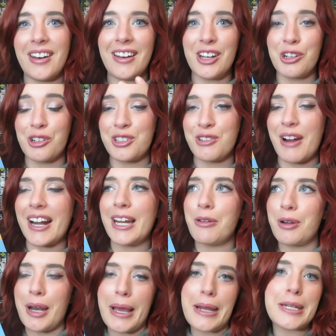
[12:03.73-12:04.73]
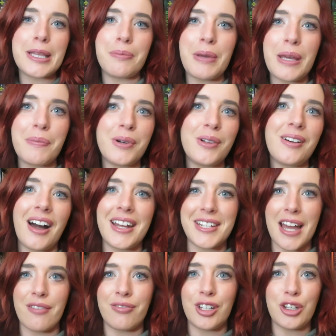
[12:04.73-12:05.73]
directly relate to the people, I
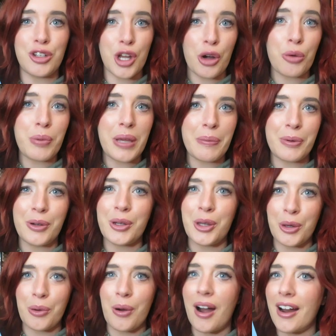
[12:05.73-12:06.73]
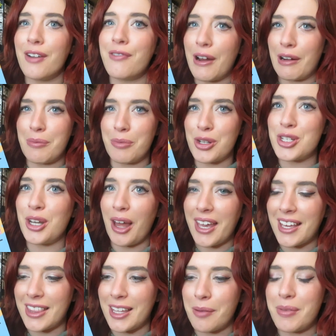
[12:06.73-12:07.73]
definitely know people who are very much
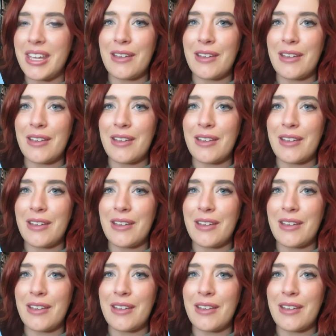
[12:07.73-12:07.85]
like them,